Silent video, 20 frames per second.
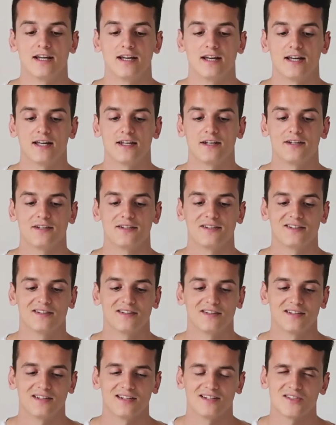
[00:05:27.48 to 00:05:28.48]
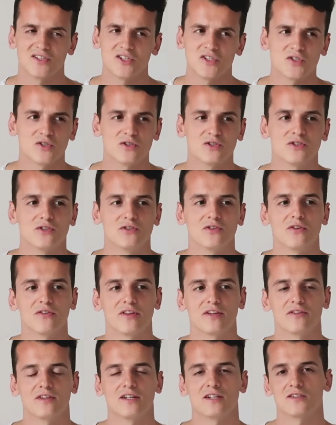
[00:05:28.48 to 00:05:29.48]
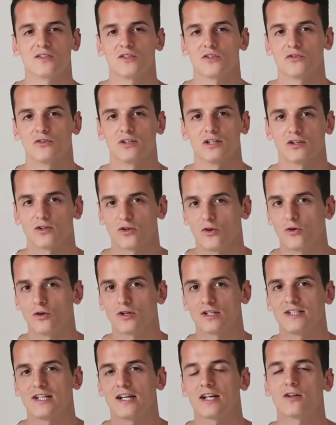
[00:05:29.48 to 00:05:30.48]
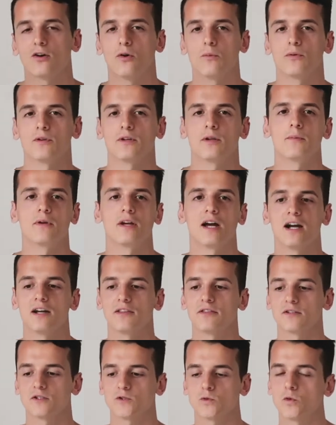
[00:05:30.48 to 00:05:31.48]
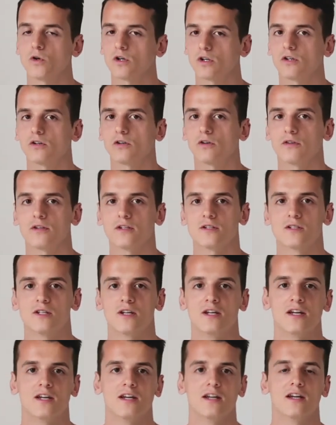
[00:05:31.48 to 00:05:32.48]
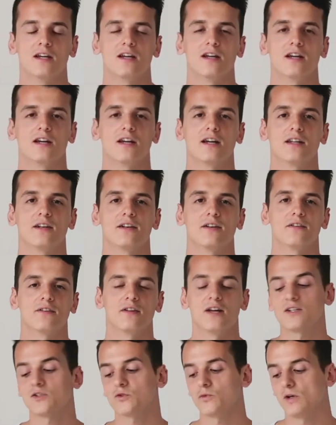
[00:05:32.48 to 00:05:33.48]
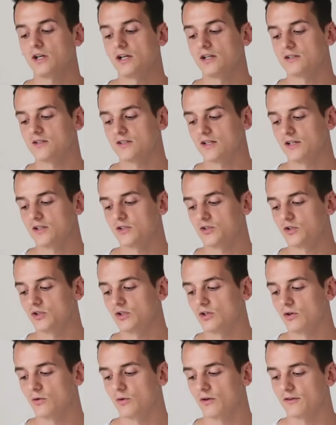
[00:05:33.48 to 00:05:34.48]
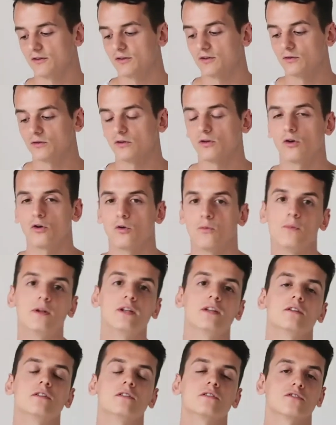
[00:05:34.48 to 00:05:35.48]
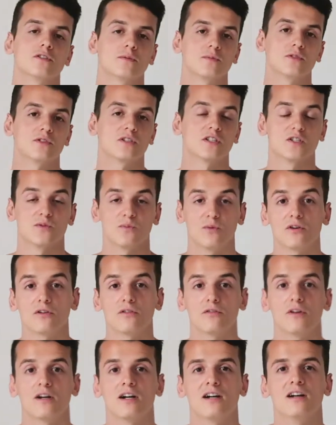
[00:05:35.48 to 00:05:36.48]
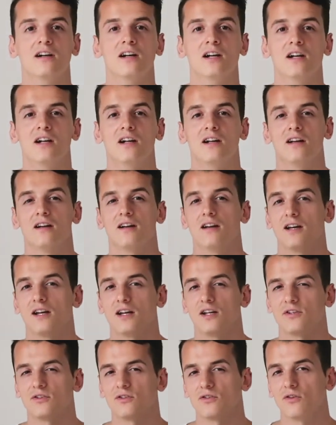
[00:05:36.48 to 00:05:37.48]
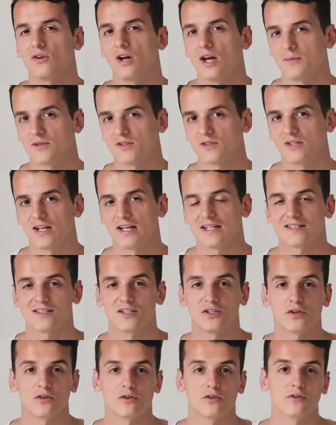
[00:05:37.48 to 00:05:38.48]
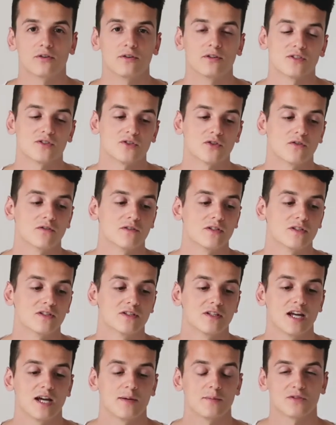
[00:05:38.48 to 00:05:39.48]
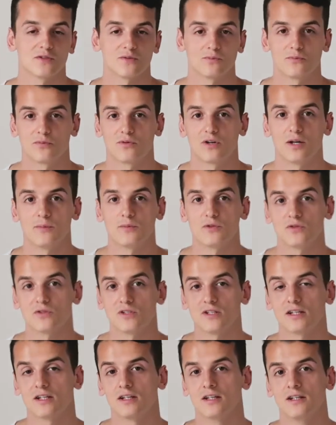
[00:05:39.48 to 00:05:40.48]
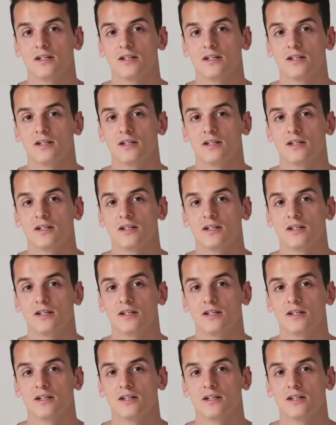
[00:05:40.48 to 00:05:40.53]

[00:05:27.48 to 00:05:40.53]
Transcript: and it's just good to know that there's a real core tech company behind this working on this, and that's why I decided to go with the Google Home Mini. Also, I'm using Spotify, and you know Amazon has their own service, Amazon Prime Music